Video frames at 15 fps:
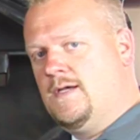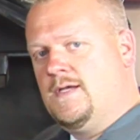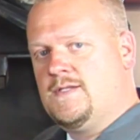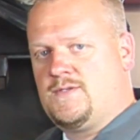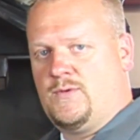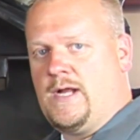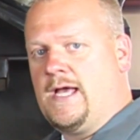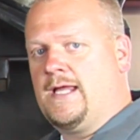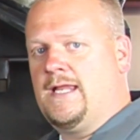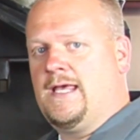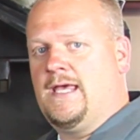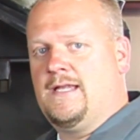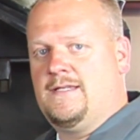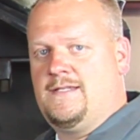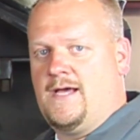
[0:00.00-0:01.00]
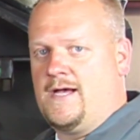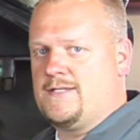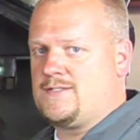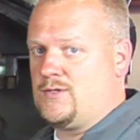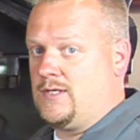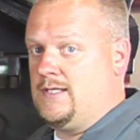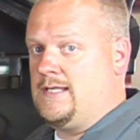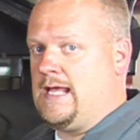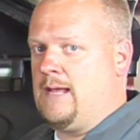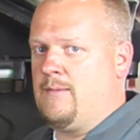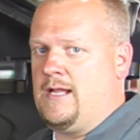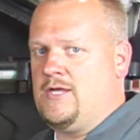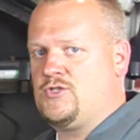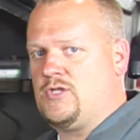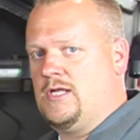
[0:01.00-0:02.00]
so we're not going to get dust or
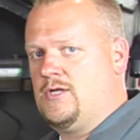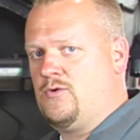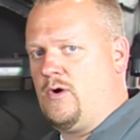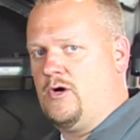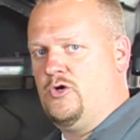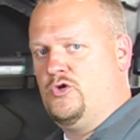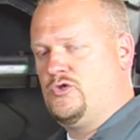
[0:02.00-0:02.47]
contamination into our new